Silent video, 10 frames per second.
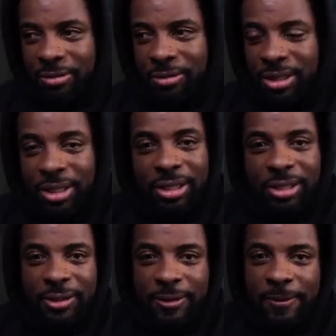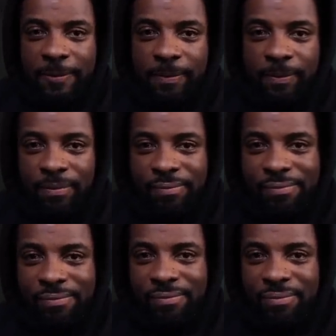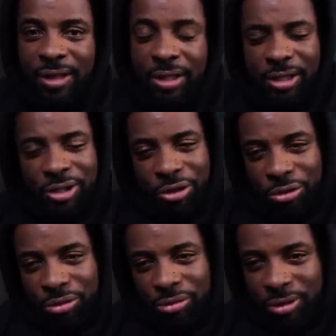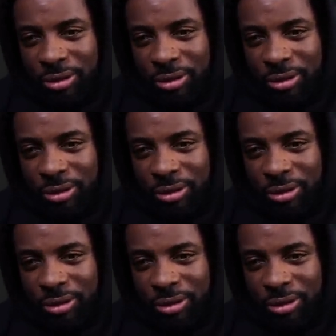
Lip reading: Who's this? Is this you?